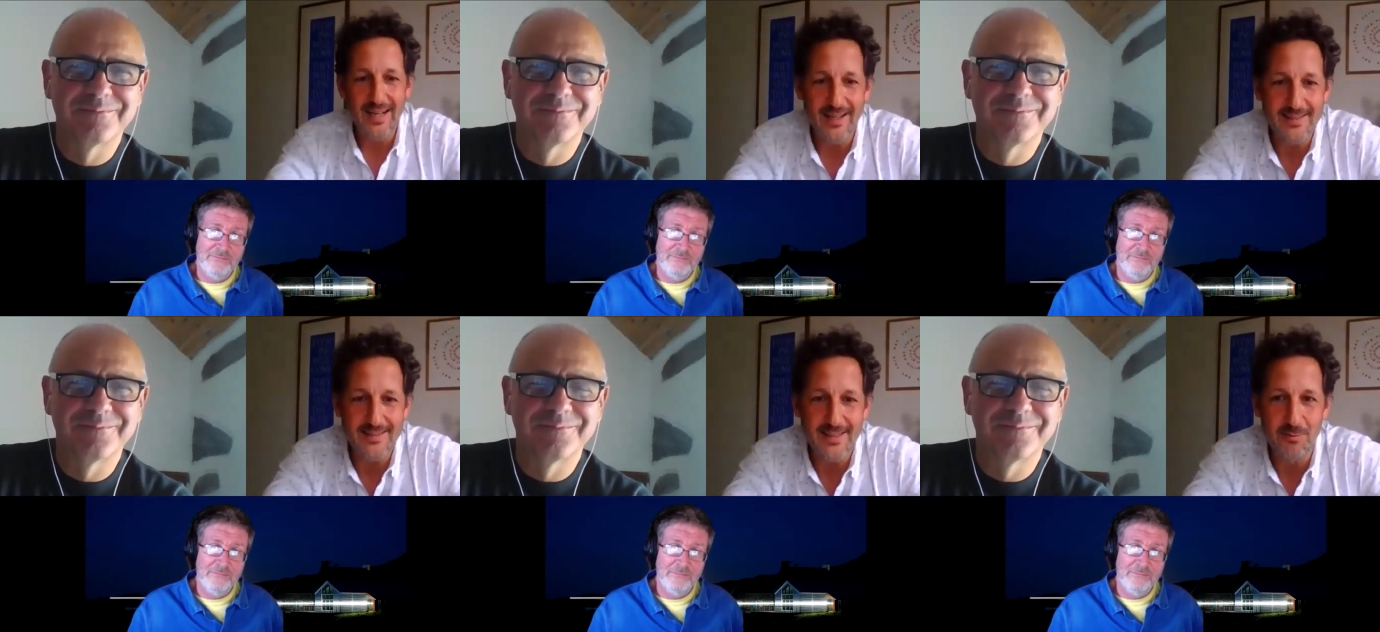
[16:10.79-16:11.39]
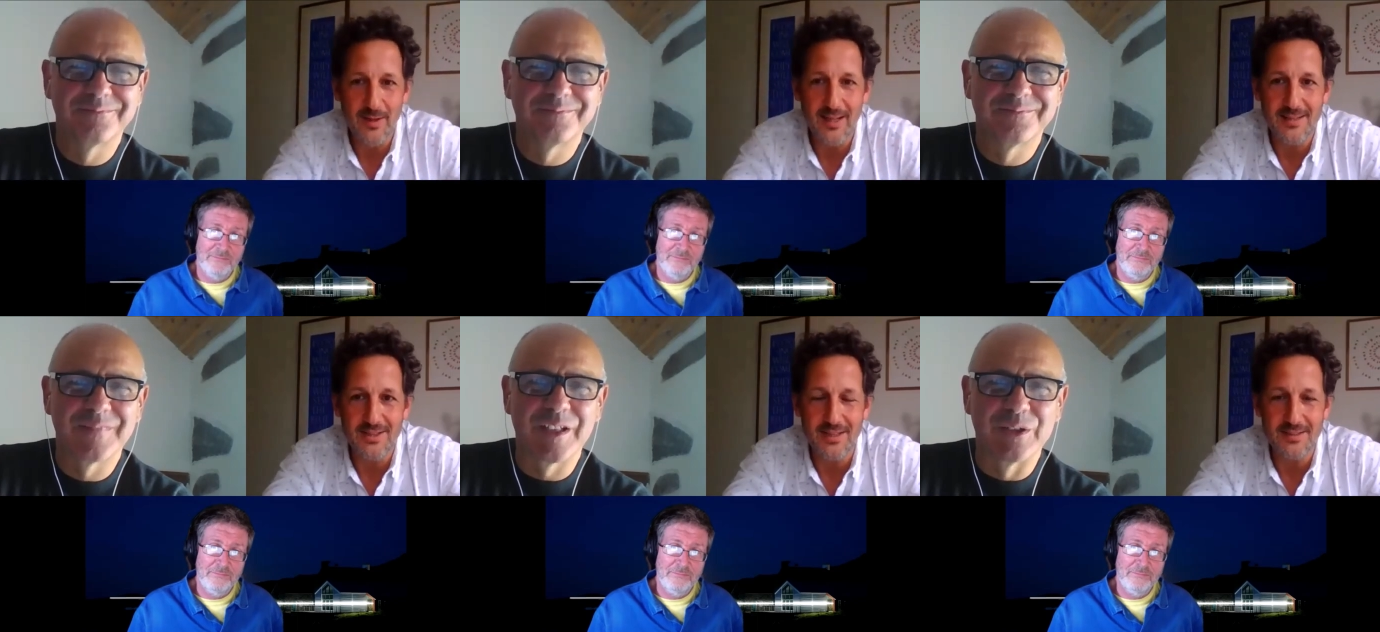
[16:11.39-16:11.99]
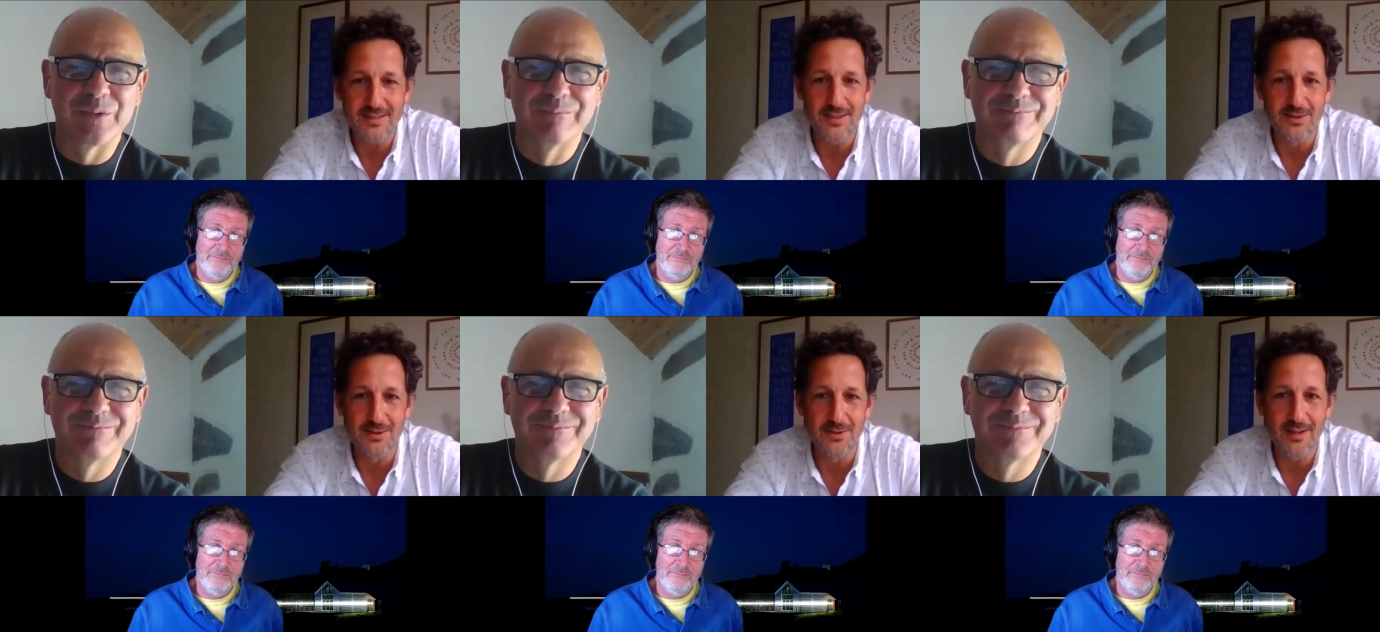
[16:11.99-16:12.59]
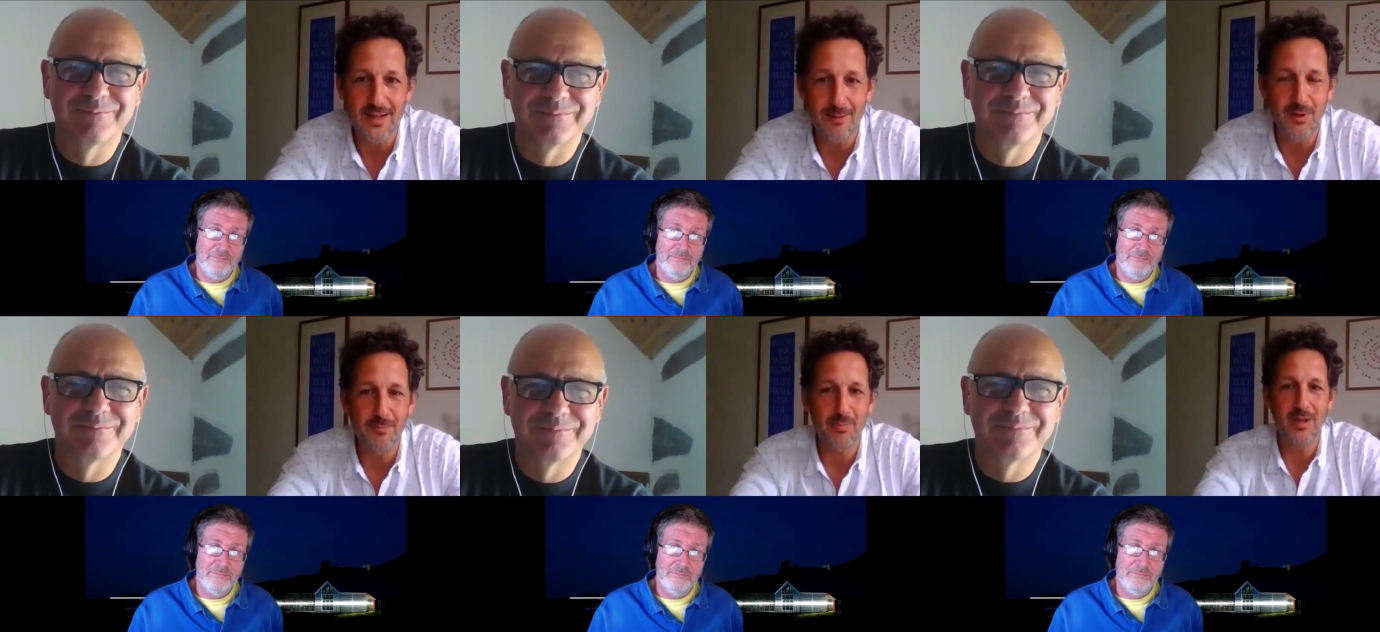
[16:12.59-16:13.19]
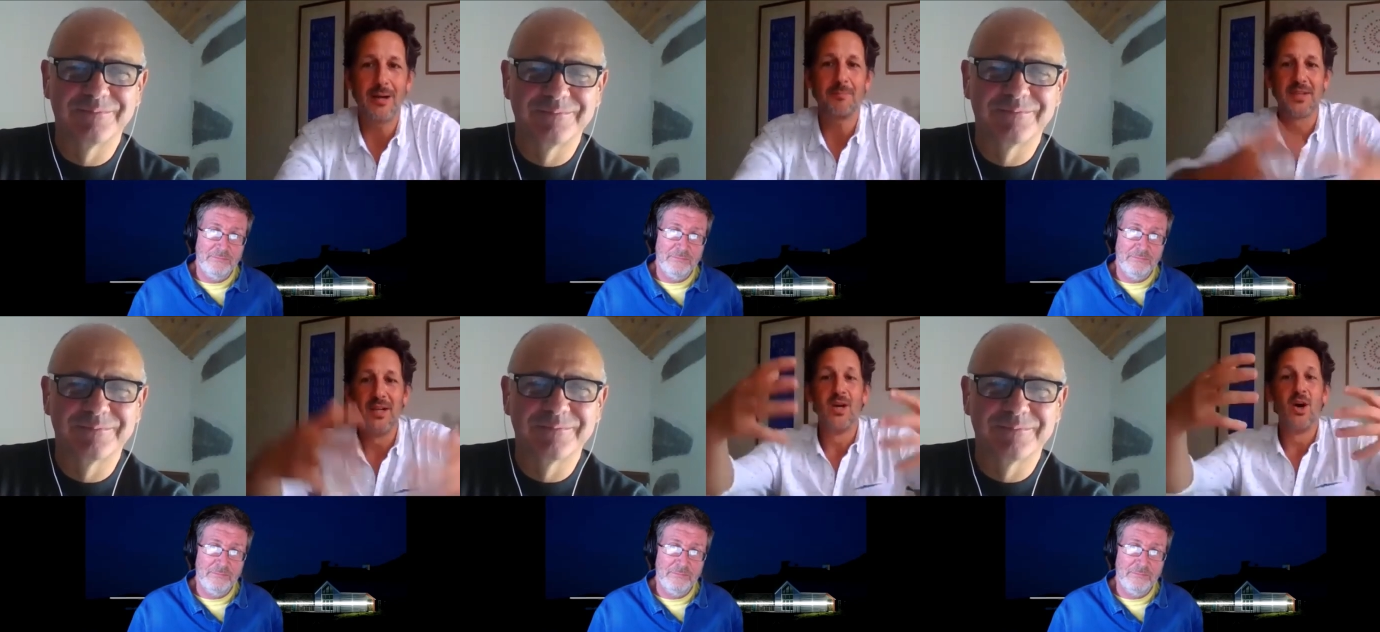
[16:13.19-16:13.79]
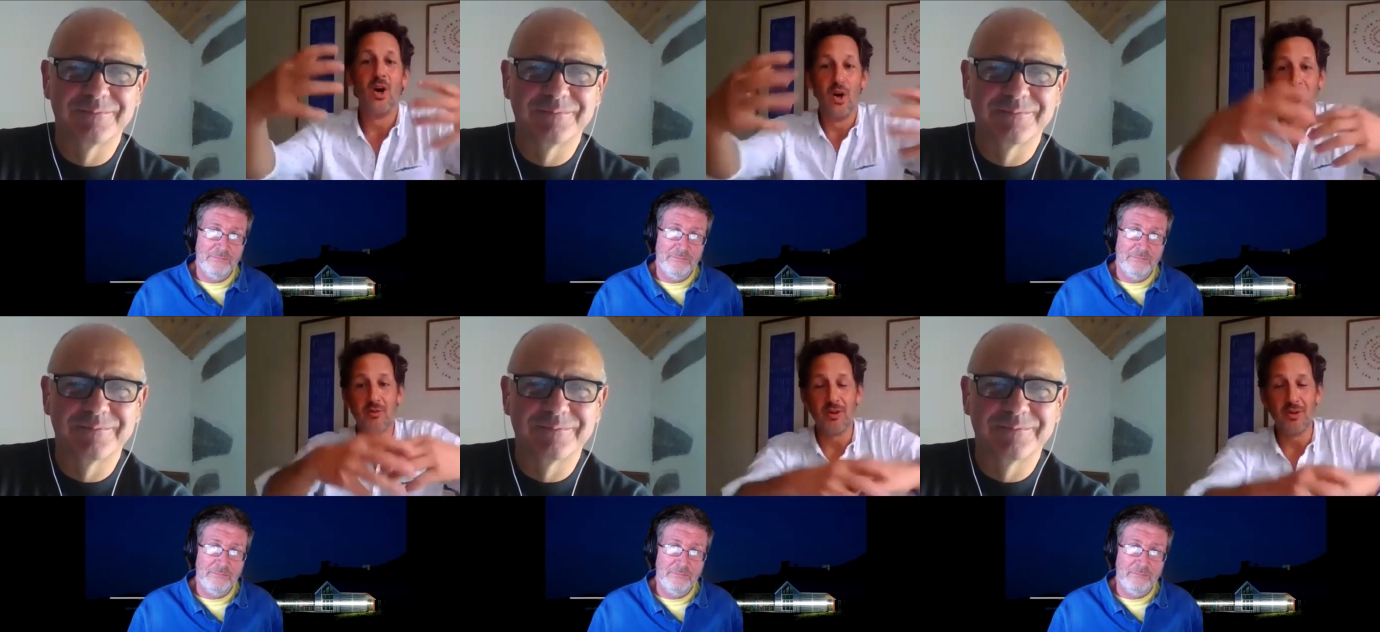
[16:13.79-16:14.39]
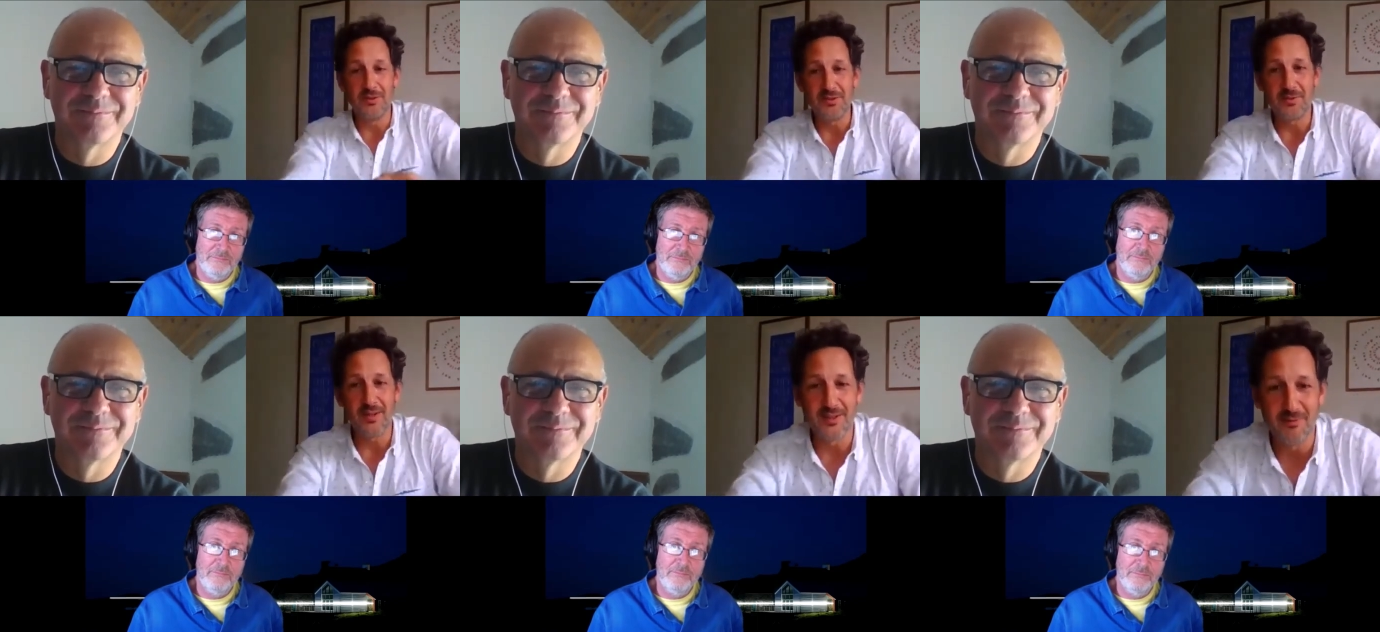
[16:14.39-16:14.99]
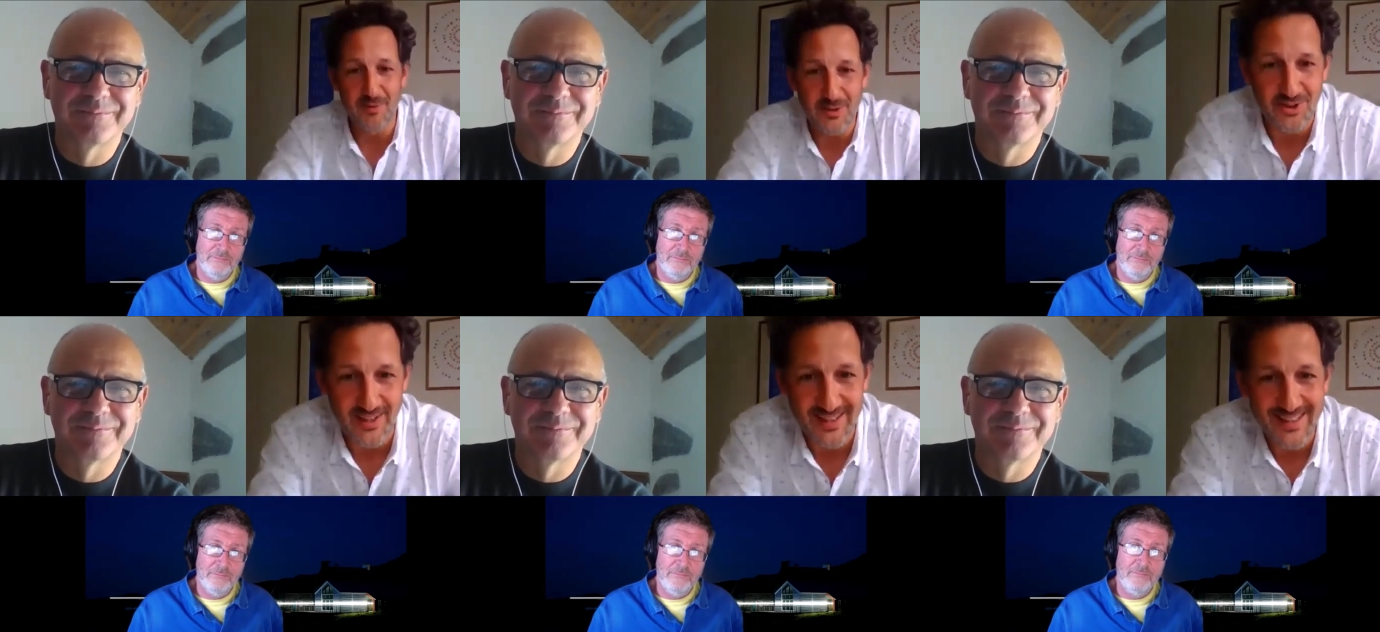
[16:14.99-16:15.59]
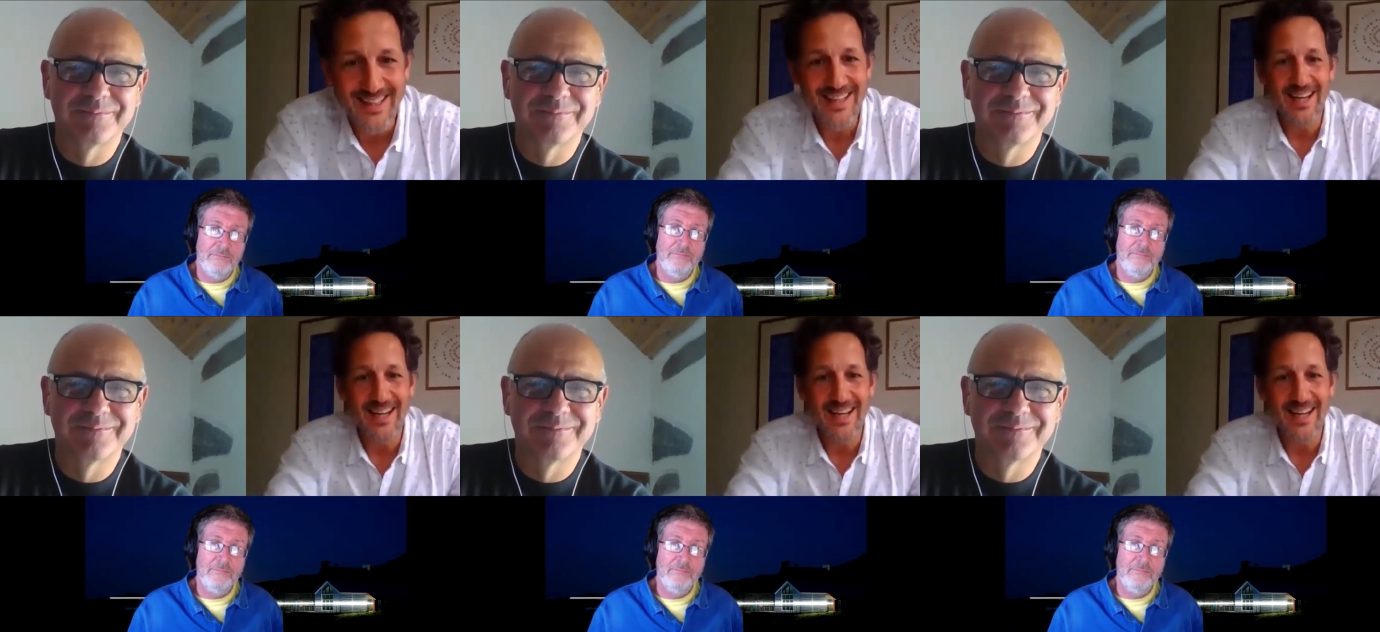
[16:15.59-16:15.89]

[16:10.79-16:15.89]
Speaker 1: And Andy, we get a chance to collaborate perhaps on the ground rather than virtually